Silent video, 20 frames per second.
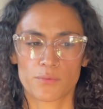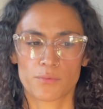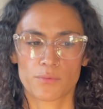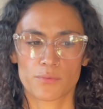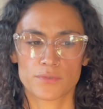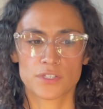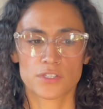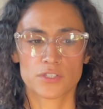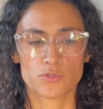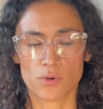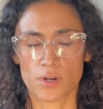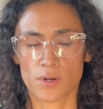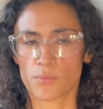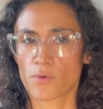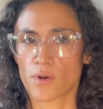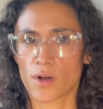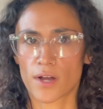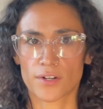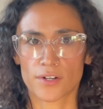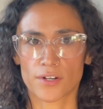
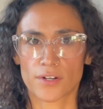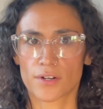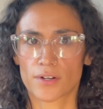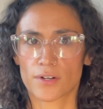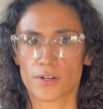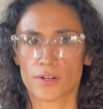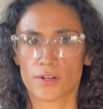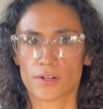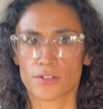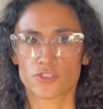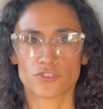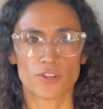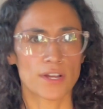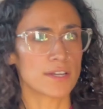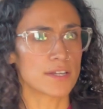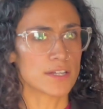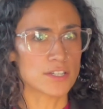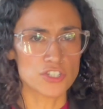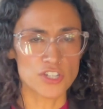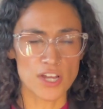stormwater
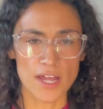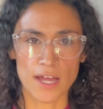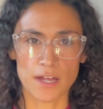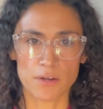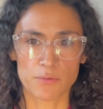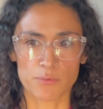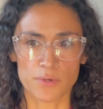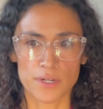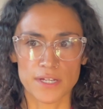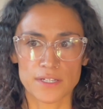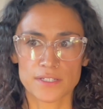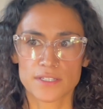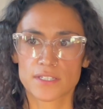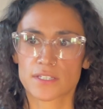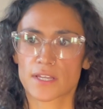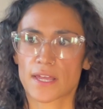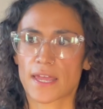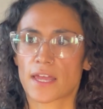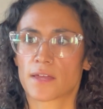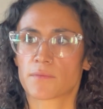drainage at
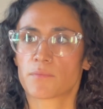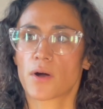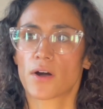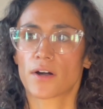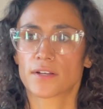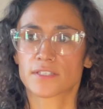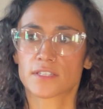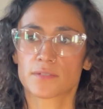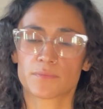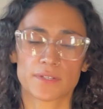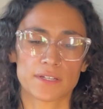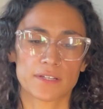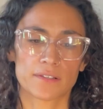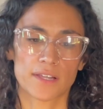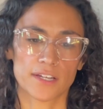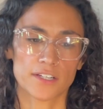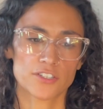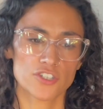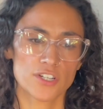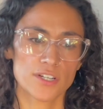risk, and possibly
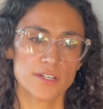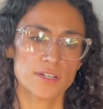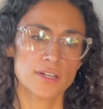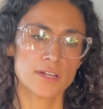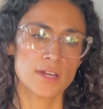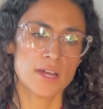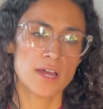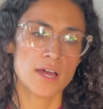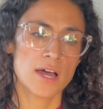electric.